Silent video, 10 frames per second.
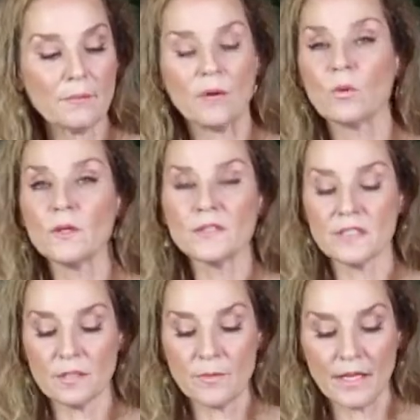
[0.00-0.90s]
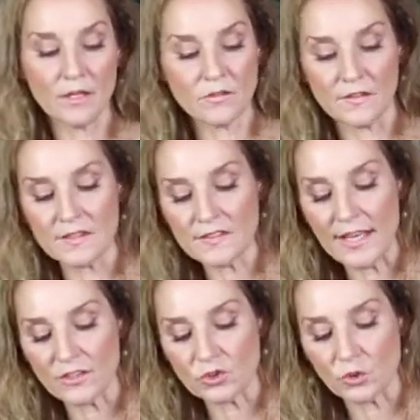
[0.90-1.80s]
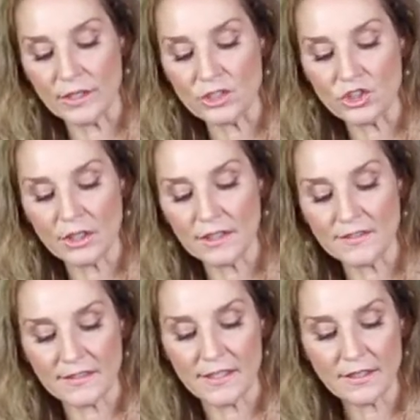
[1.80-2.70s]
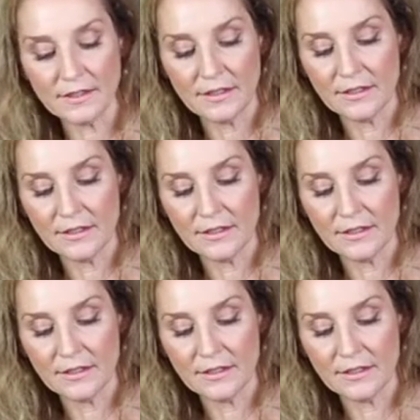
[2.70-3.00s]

my roasted tomatoes, and this has green chilies in it.